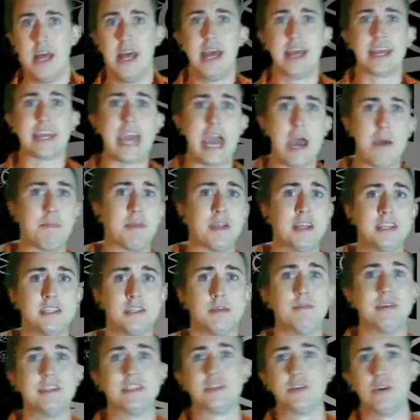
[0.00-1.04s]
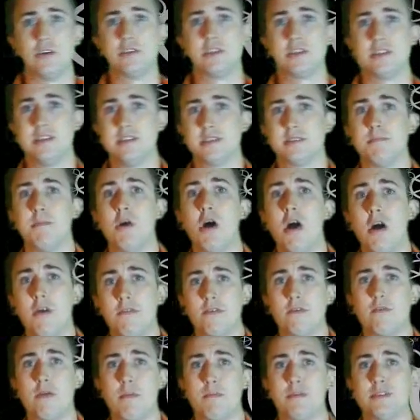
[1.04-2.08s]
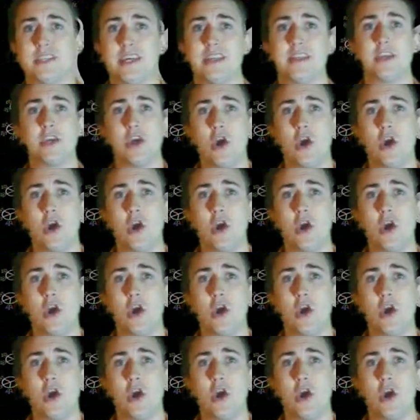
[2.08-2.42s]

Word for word: Capitalism and socialism often represent the